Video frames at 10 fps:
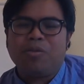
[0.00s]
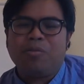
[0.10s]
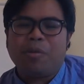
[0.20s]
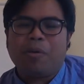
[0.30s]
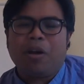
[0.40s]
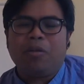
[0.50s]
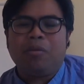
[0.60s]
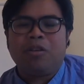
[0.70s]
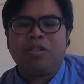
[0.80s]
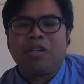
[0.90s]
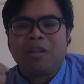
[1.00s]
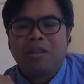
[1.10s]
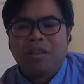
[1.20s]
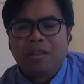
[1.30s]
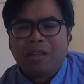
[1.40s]
develop
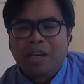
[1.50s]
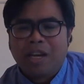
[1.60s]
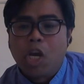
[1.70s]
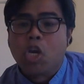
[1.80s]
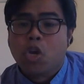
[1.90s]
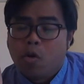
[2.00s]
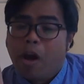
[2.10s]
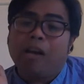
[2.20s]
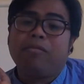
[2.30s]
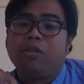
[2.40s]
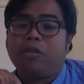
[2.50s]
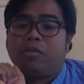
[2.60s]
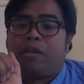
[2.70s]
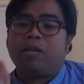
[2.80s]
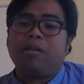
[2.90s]
logical thinking, you have to do
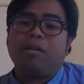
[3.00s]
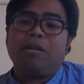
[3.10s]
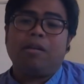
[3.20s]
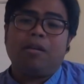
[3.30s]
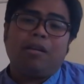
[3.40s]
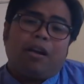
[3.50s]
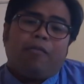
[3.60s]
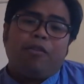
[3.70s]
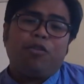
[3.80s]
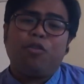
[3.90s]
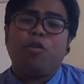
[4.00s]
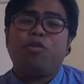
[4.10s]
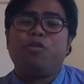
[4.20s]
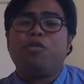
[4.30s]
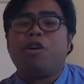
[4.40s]
it. Now, if you
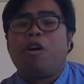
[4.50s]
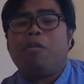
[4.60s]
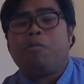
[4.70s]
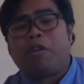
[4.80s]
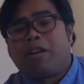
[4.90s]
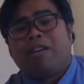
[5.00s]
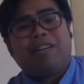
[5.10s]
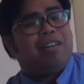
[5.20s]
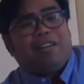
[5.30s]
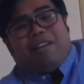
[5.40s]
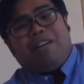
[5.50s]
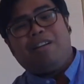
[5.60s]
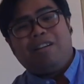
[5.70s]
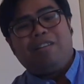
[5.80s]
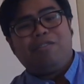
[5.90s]
do the homework,
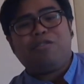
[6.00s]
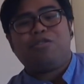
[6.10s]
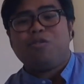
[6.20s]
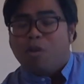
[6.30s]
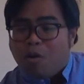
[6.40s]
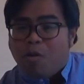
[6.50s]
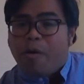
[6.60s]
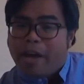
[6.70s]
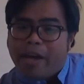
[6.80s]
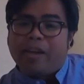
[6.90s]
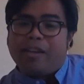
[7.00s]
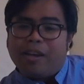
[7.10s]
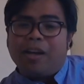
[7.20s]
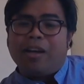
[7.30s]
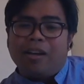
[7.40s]
there's no
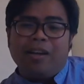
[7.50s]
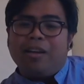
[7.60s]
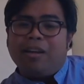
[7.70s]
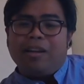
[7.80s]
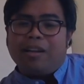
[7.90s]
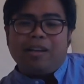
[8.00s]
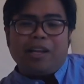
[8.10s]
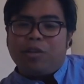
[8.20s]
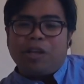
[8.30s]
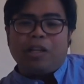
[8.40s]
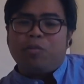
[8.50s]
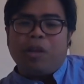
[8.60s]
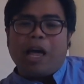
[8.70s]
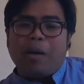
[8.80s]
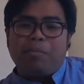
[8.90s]
way, that
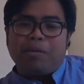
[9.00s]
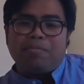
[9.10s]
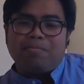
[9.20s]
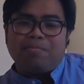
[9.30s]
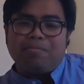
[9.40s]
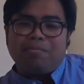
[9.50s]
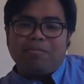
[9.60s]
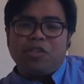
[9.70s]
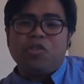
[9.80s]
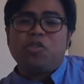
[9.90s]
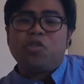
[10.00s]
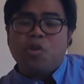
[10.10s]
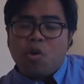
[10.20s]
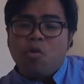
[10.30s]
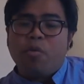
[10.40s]
will happen. There's
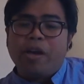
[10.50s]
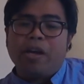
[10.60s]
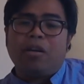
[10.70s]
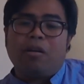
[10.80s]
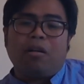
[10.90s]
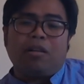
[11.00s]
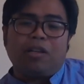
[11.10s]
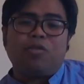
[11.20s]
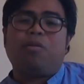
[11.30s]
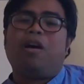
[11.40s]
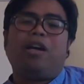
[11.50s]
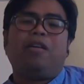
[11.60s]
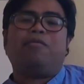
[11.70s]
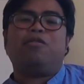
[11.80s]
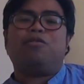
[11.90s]
no way at all. That's why
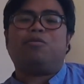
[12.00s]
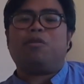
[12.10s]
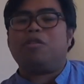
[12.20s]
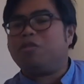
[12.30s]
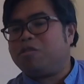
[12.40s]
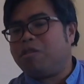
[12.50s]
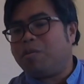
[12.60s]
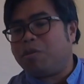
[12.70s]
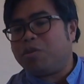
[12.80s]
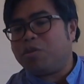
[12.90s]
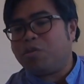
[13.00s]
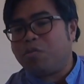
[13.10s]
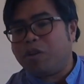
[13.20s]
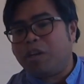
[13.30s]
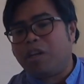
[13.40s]
if there's a question, I want you to
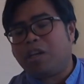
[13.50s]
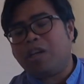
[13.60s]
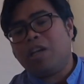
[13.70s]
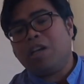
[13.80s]
really